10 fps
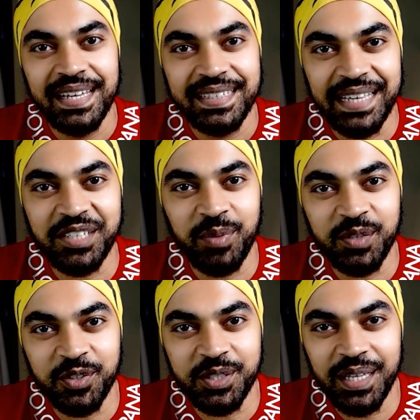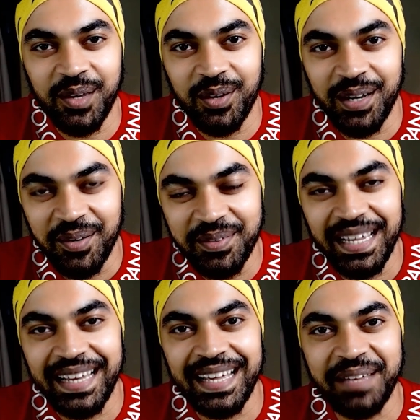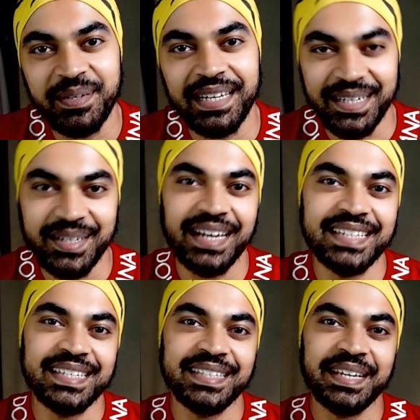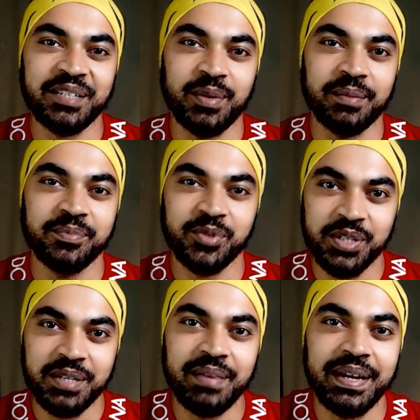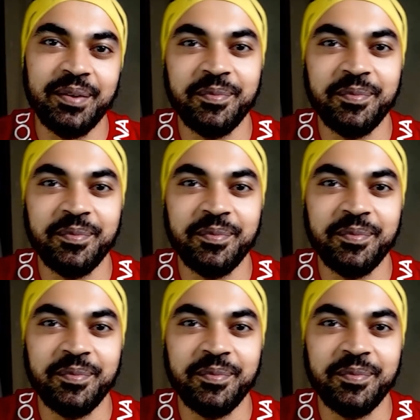Thanks so much for sticking all around, and I will catch you guys in the next one. Cheers and bye now.